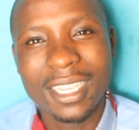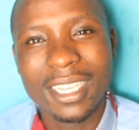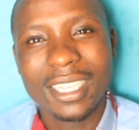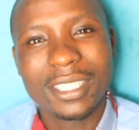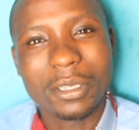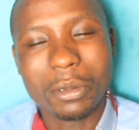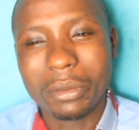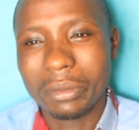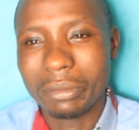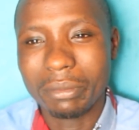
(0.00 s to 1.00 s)

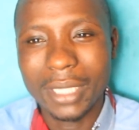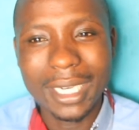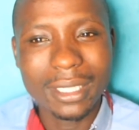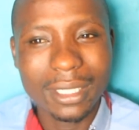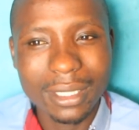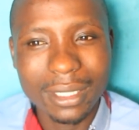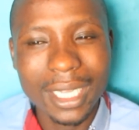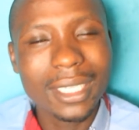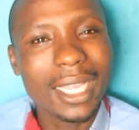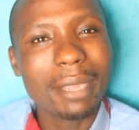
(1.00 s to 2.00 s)
So
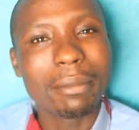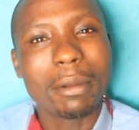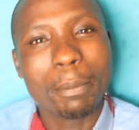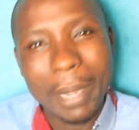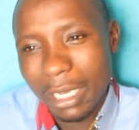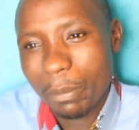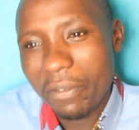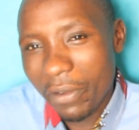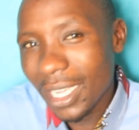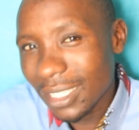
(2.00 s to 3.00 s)
that came. But
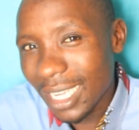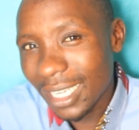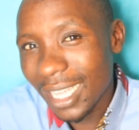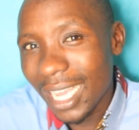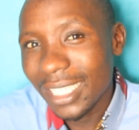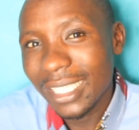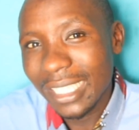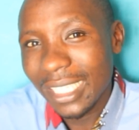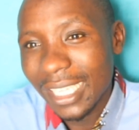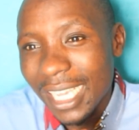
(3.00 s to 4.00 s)
before he said that,
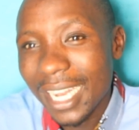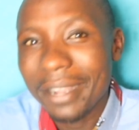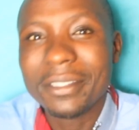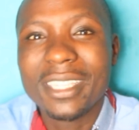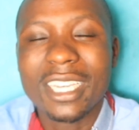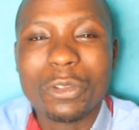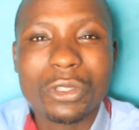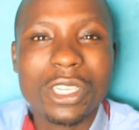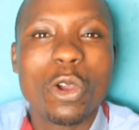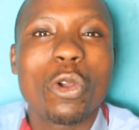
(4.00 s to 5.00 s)
he announced that he
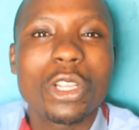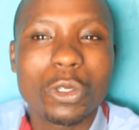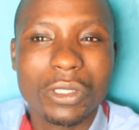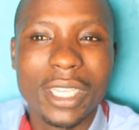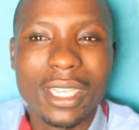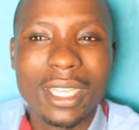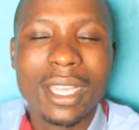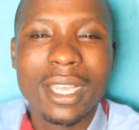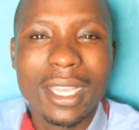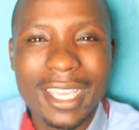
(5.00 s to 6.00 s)
was now going to seek
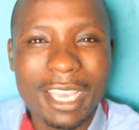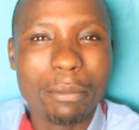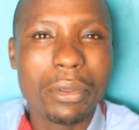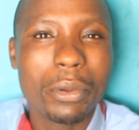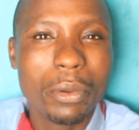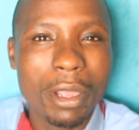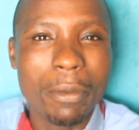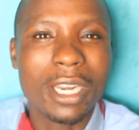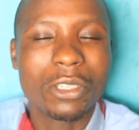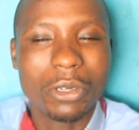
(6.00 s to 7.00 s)
Kiambu
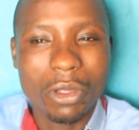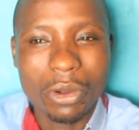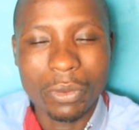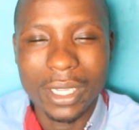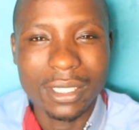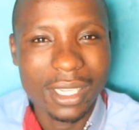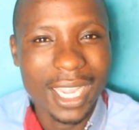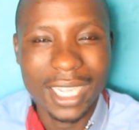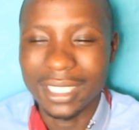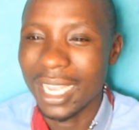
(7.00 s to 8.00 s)
gubernatorial race.
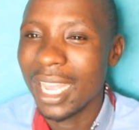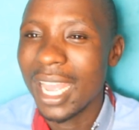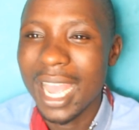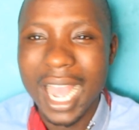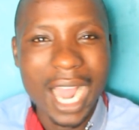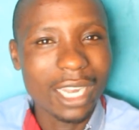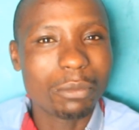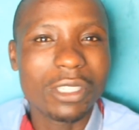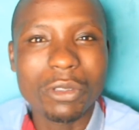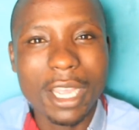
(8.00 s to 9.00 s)
Guys, hata
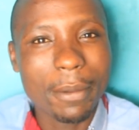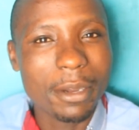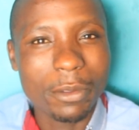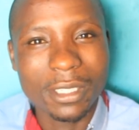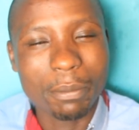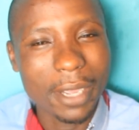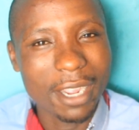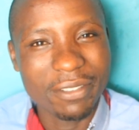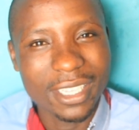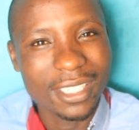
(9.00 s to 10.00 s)
sijui kama nimezipanga
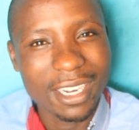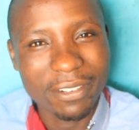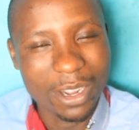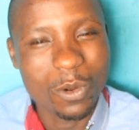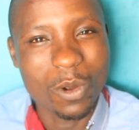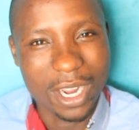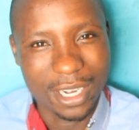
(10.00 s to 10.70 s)
venye zinafaa kuwa.